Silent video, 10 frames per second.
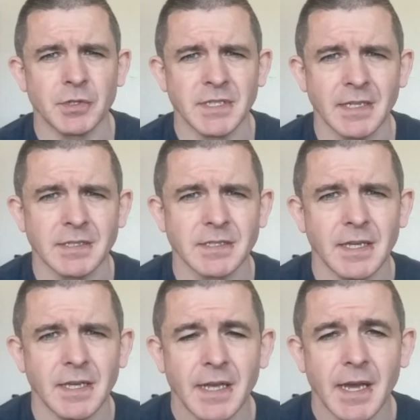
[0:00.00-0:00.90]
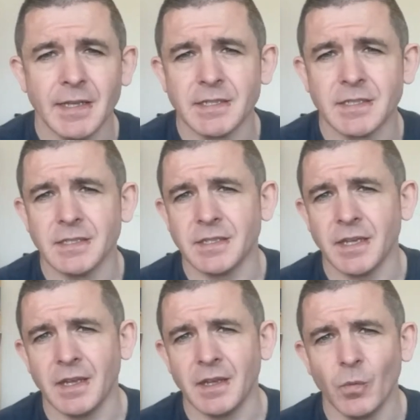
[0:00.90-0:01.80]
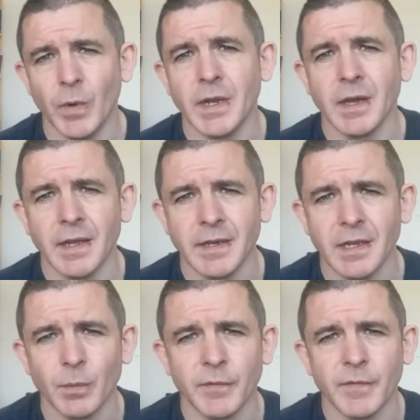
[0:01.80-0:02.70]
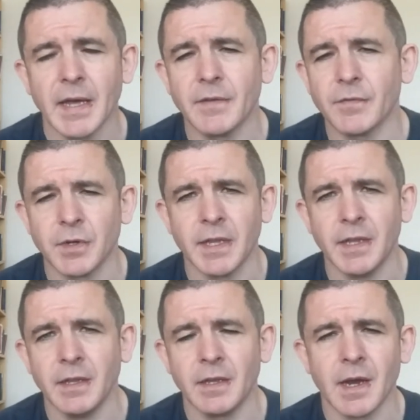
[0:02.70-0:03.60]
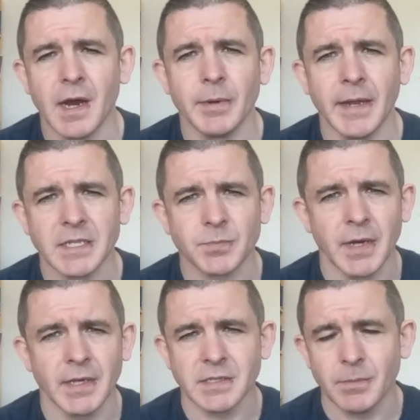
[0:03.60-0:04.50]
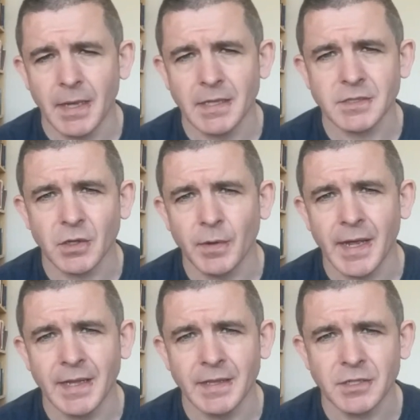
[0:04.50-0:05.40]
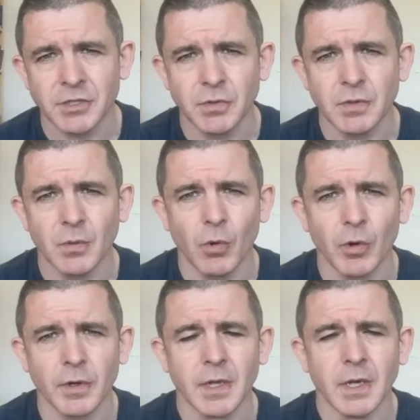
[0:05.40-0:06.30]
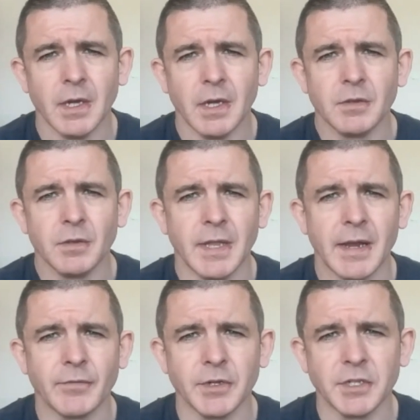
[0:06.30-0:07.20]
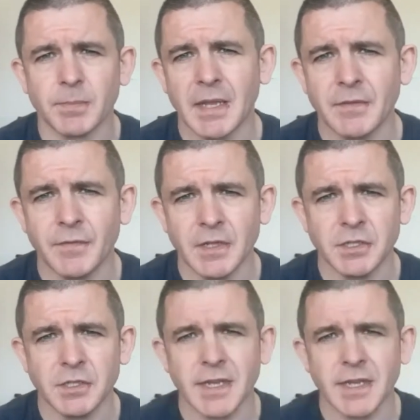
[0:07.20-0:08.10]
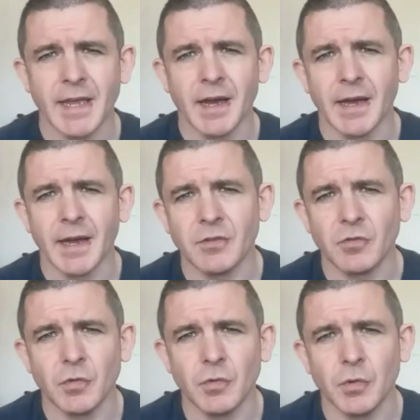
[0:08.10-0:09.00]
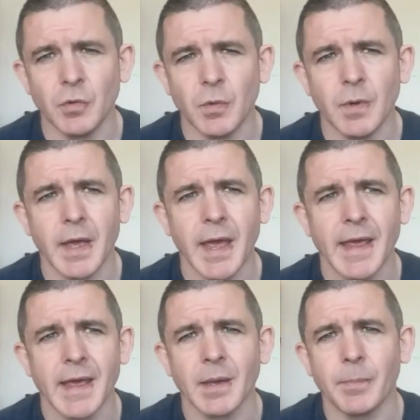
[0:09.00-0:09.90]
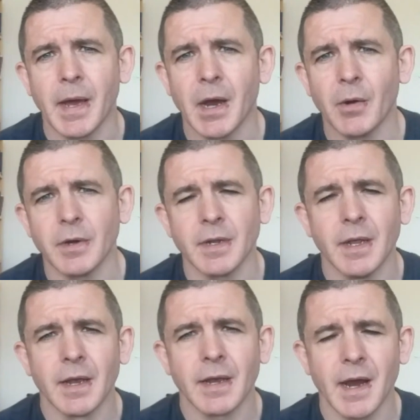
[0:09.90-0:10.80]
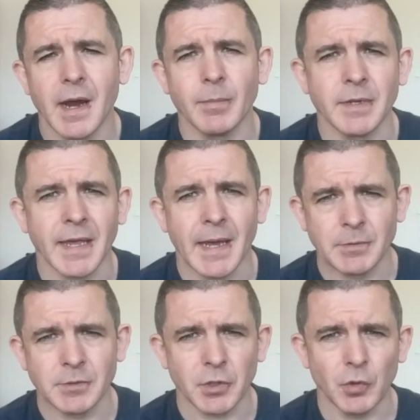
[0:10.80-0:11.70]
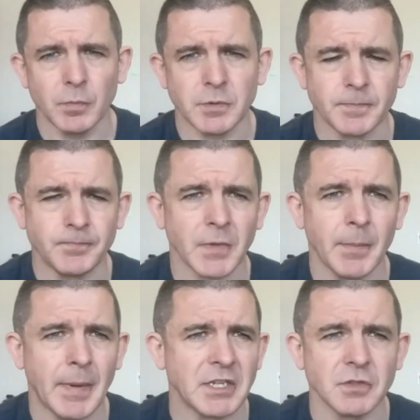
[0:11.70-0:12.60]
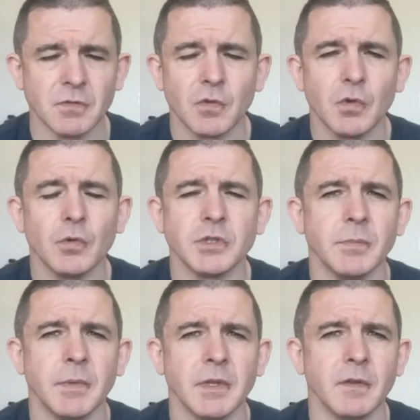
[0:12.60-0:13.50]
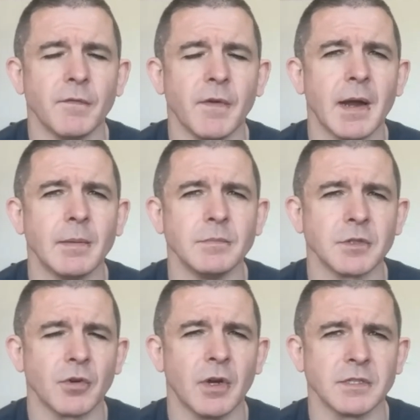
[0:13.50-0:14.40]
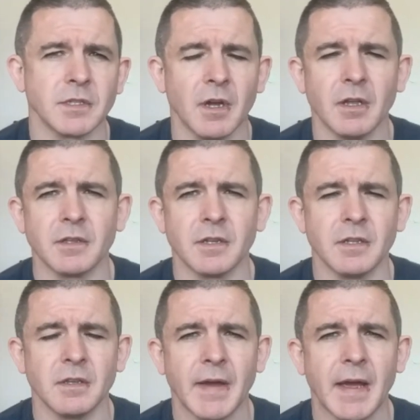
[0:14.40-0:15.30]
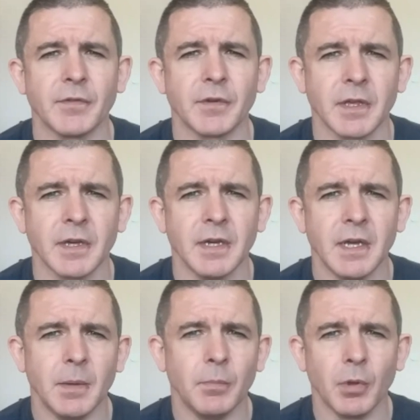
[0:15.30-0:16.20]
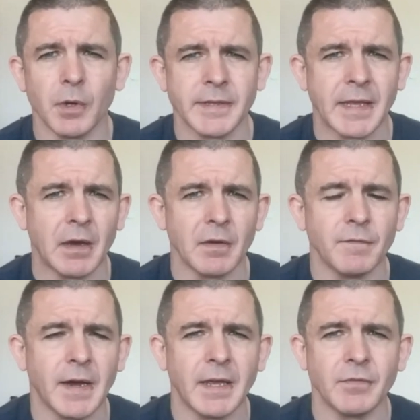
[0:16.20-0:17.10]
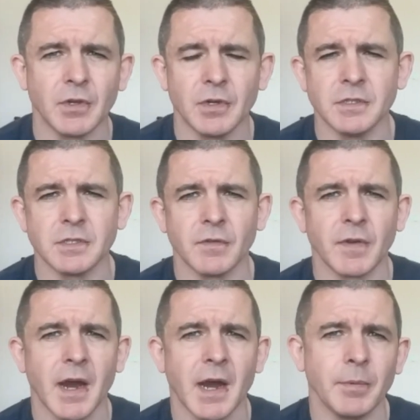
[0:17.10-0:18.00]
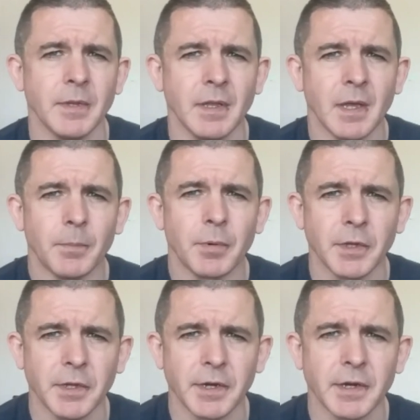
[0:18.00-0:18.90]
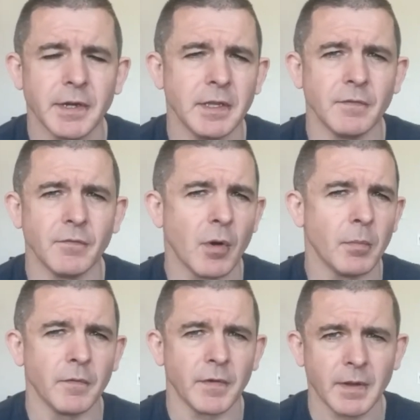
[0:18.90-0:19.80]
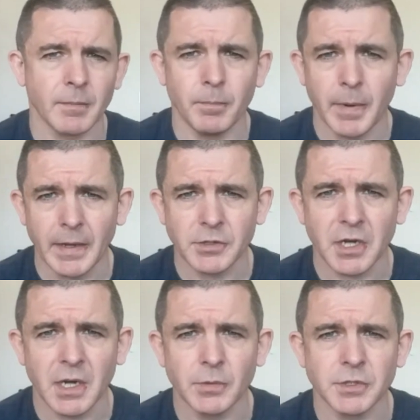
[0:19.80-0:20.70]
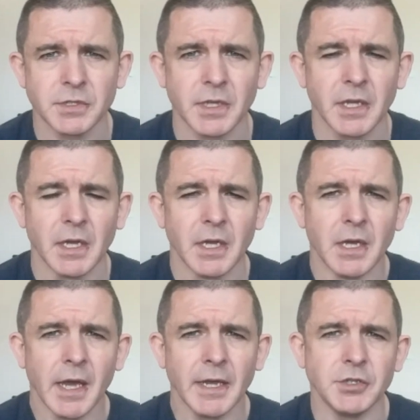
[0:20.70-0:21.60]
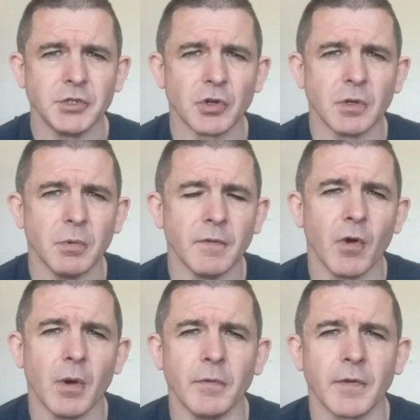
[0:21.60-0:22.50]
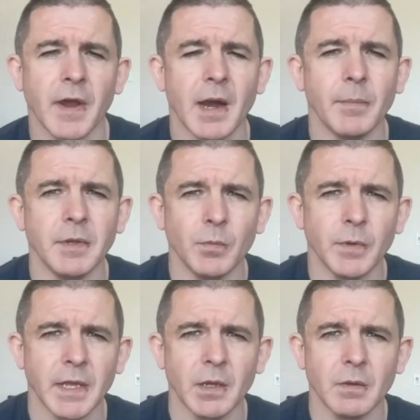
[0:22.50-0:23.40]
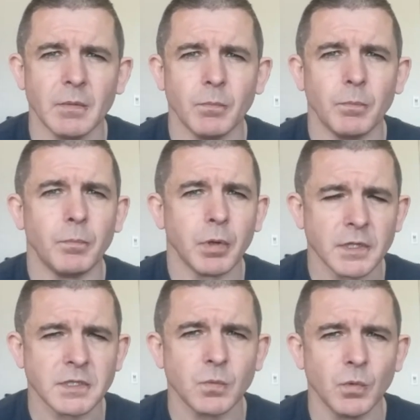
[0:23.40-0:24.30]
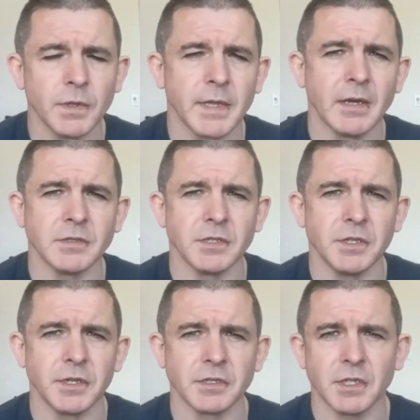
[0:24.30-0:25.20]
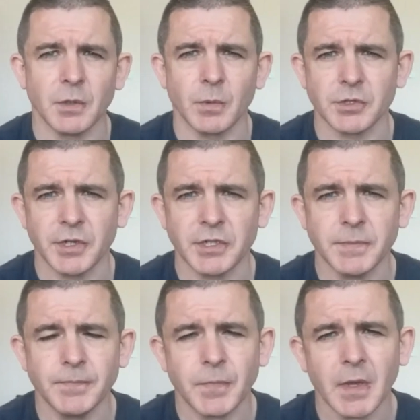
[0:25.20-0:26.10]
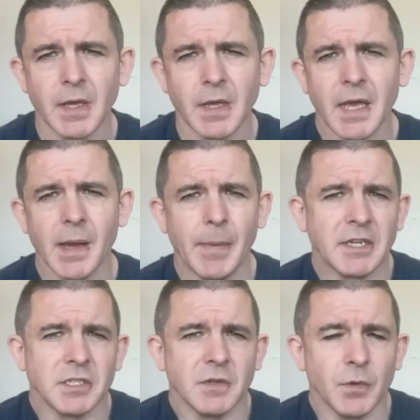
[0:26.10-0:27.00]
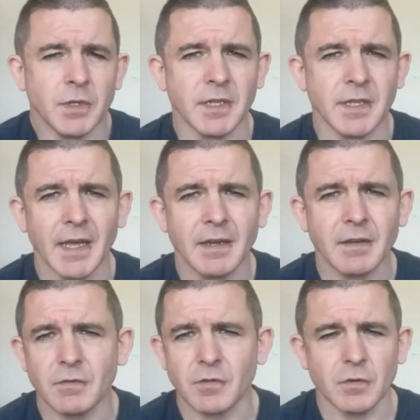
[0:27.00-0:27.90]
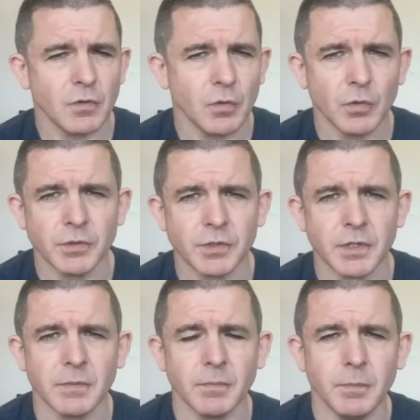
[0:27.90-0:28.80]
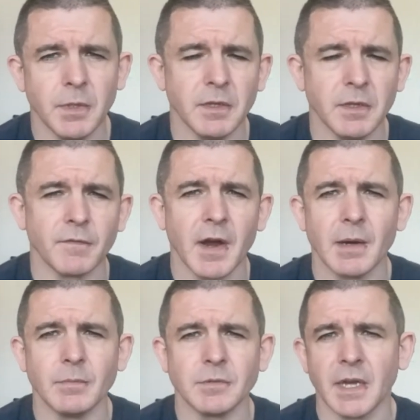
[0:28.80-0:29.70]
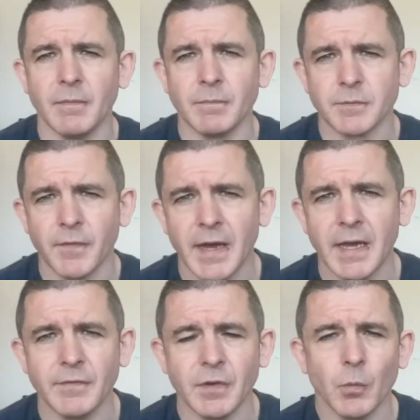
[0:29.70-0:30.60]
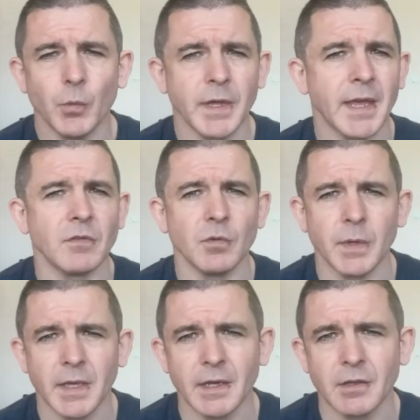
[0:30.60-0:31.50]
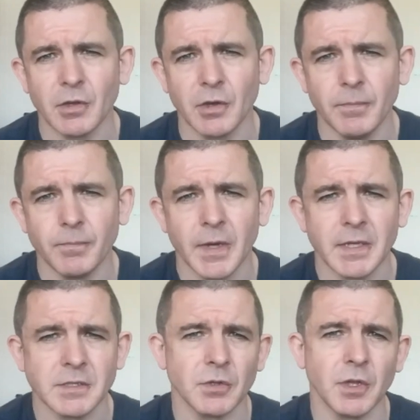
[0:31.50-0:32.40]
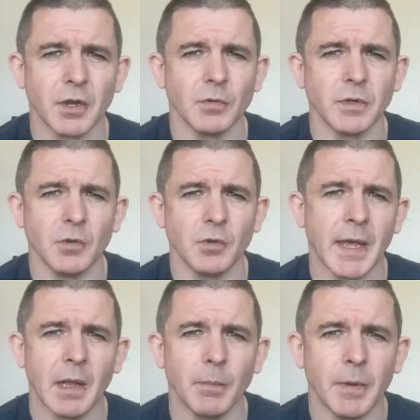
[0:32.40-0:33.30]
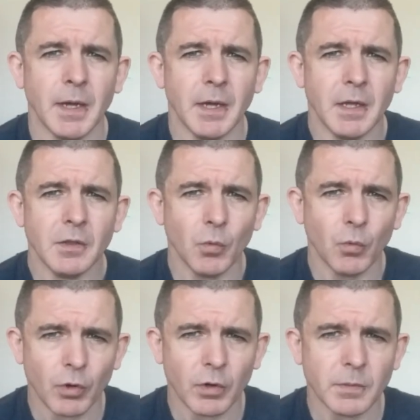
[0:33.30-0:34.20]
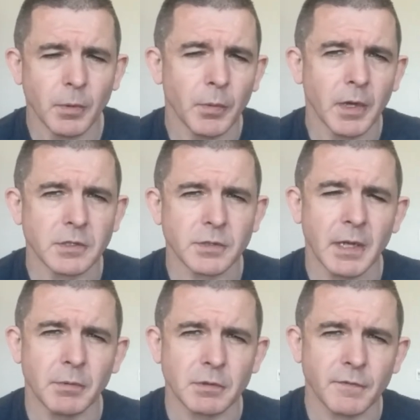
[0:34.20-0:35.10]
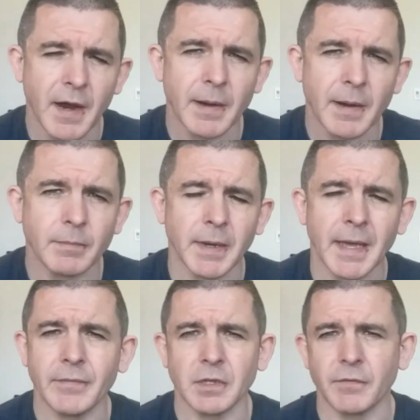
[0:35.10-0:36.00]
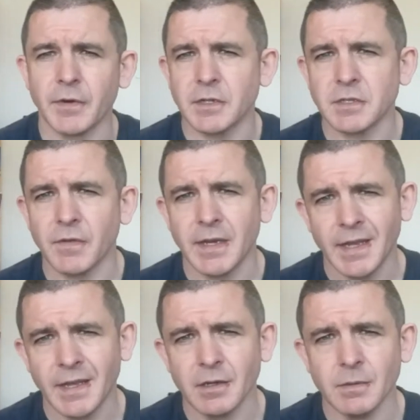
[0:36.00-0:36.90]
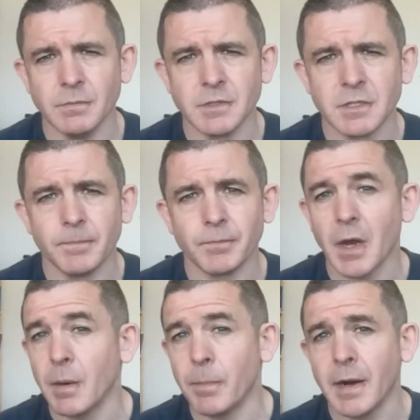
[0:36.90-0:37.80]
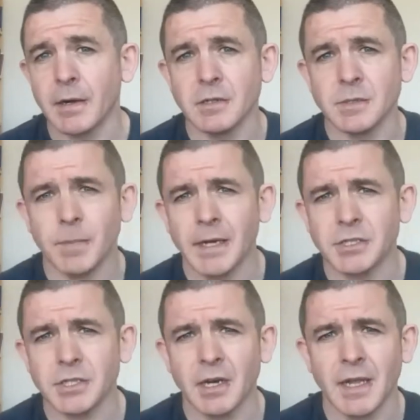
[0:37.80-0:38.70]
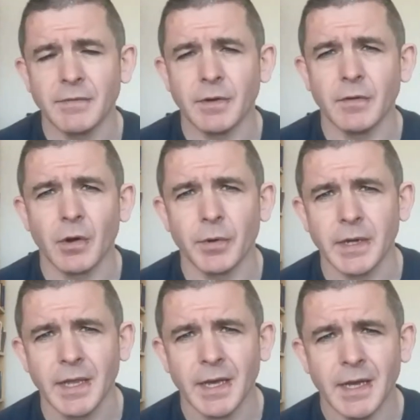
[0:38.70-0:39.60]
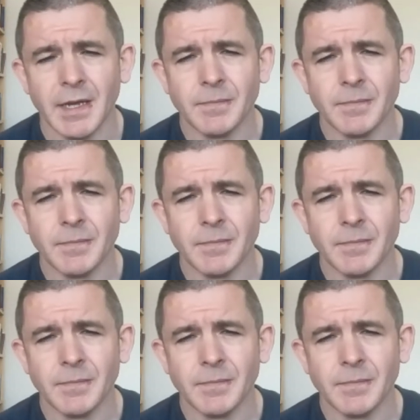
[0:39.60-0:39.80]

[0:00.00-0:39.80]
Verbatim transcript: sinks. And this is the winning idea we've had for the Carbon X Prize, the milestone and the student award to leverage Plant Village's AI to do AI powered carbon capture cubes imagine 200 million farms across the continent of Africa pulling down five tons of carbon per year in the form of biochar, which is a, a durable form of carbon with a plus 1,000 year sequestration. Imagine if we did that. So 200 million farms times five, we get to a gigaton. And so not only do we help the world, but we also help those farmers by having diversified incomes, our partners, Biochar Life, have already